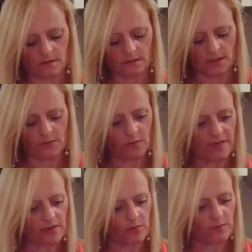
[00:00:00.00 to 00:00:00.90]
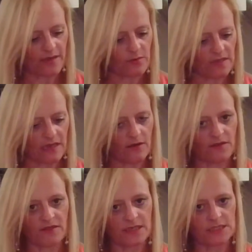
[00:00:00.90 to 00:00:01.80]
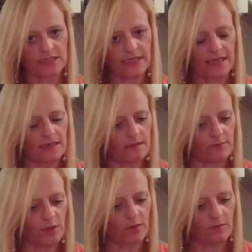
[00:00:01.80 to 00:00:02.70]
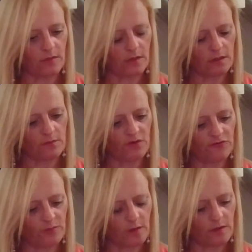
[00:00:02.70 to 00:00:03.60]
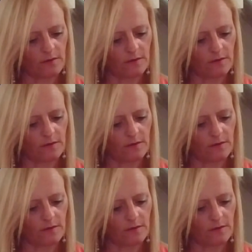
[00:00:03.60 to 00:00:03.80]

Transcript: Yeah, we're back with that earth energy again at the bottom and the movement.